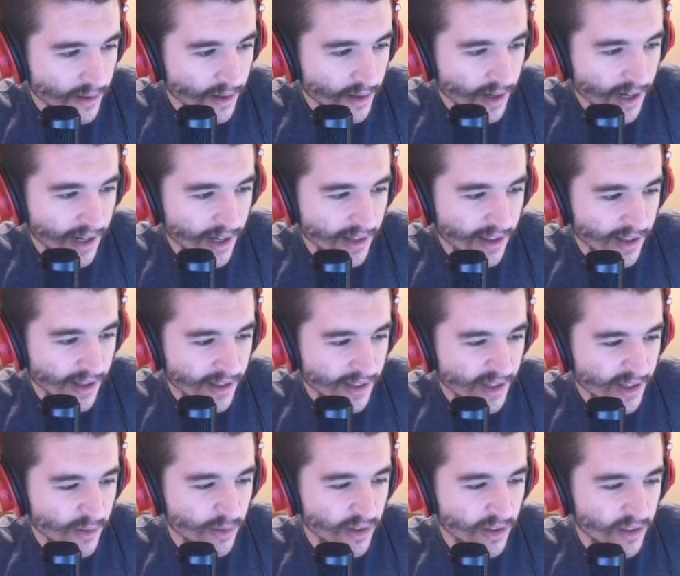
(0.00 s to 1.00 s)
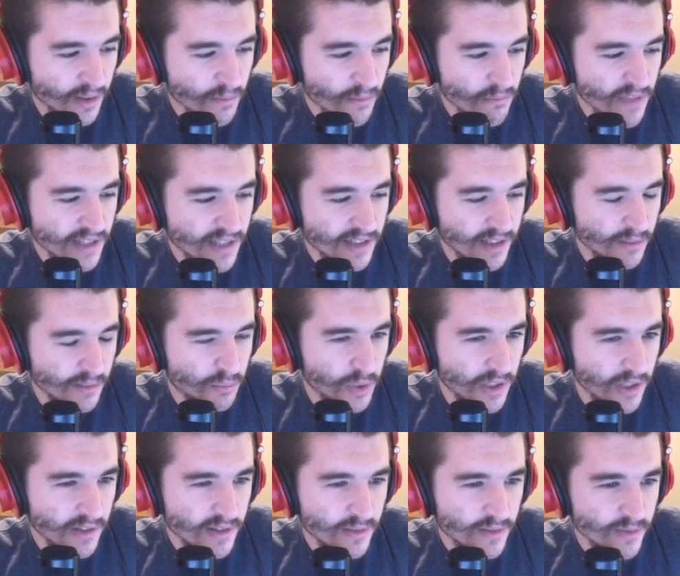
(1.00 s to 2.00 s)
I think the missing
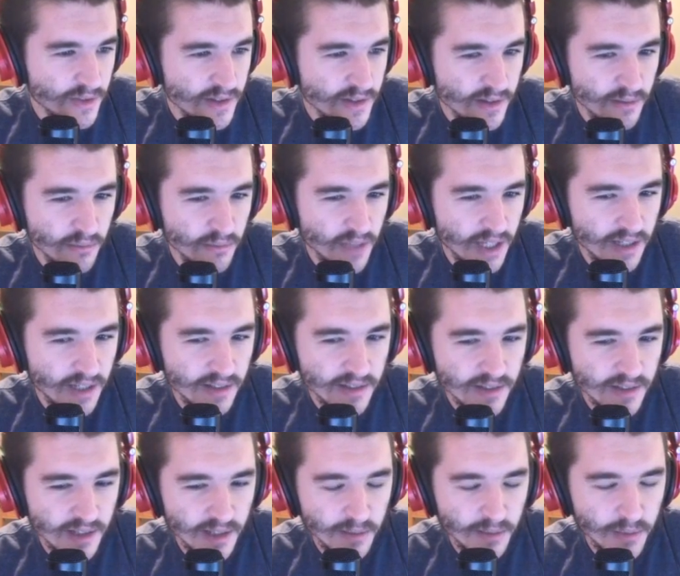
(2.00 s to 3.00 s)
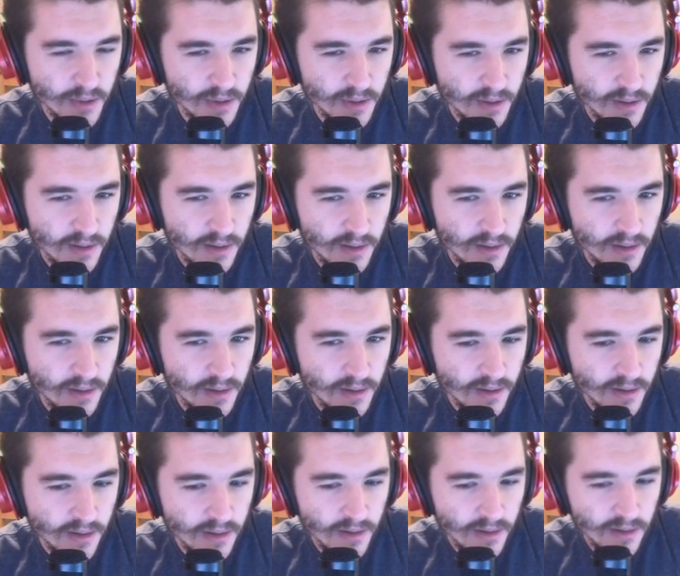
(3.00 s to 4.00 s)
piece was the Mana Saber.
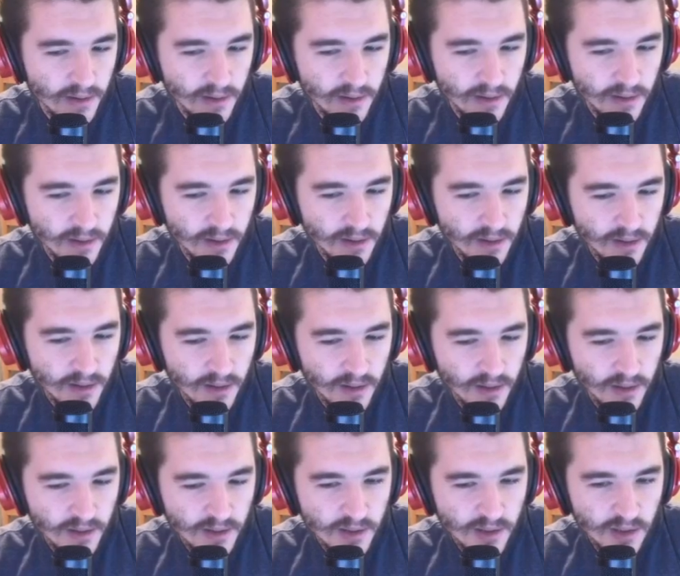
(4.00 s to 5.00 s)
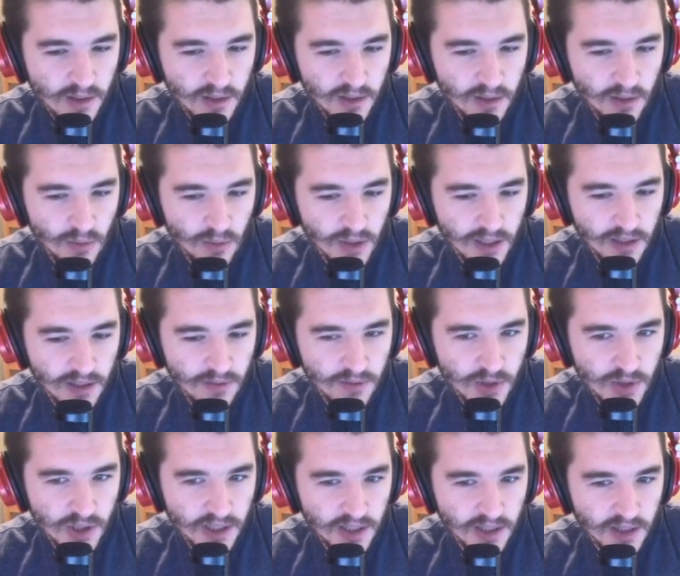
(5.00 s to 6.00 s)
It took a little while of
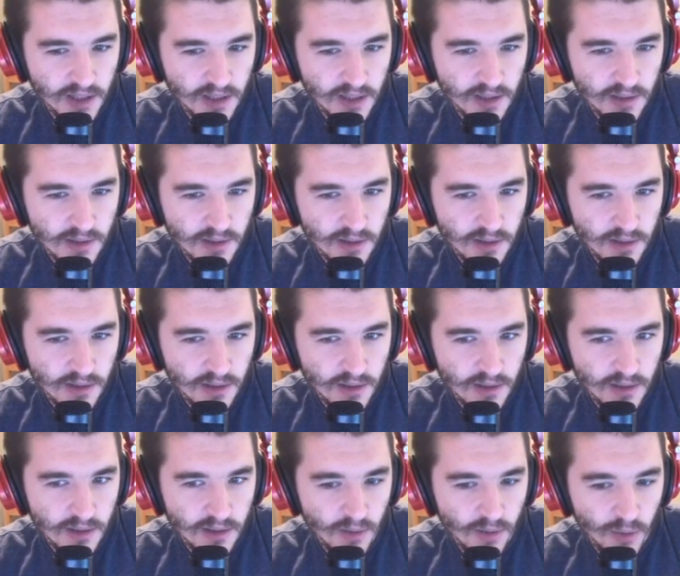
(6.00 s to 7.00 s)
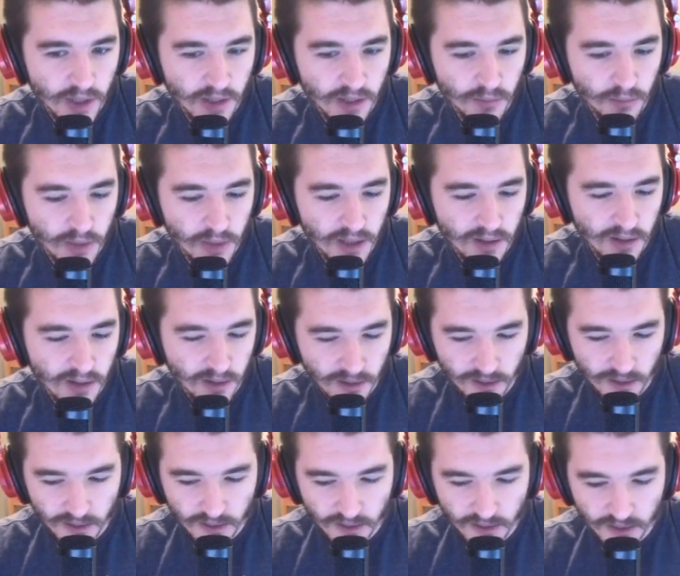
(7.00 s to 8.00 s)
trying things. Wait a minute.
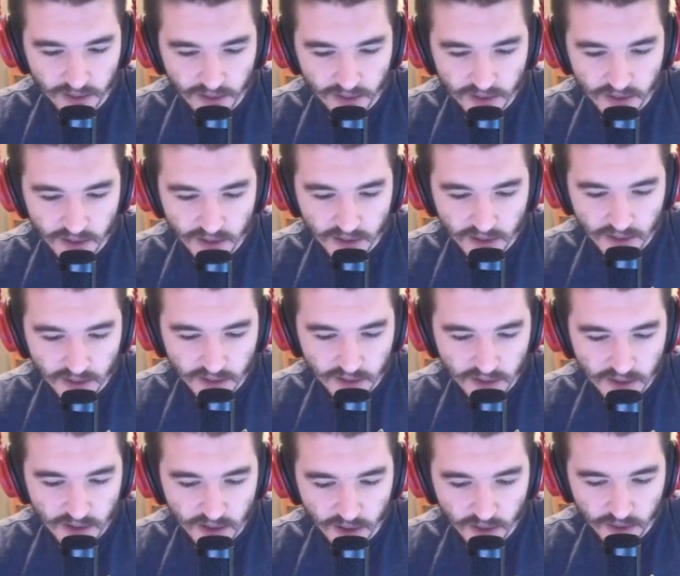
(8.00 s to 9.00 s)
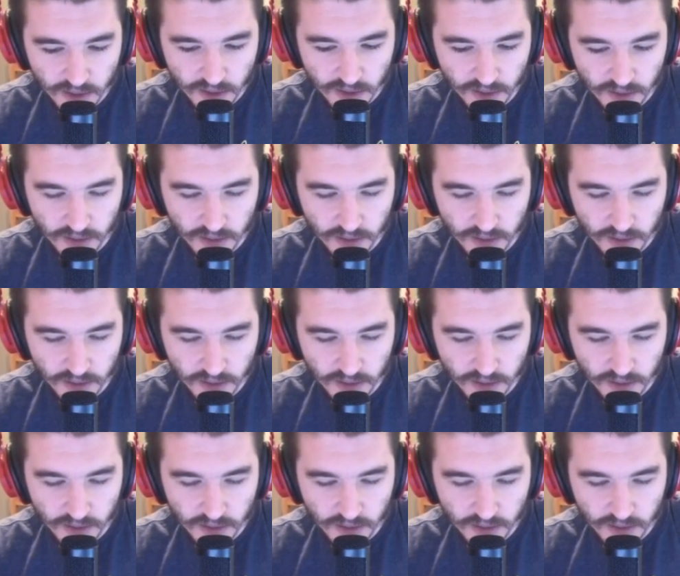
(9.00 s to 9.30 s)
Is he still just going?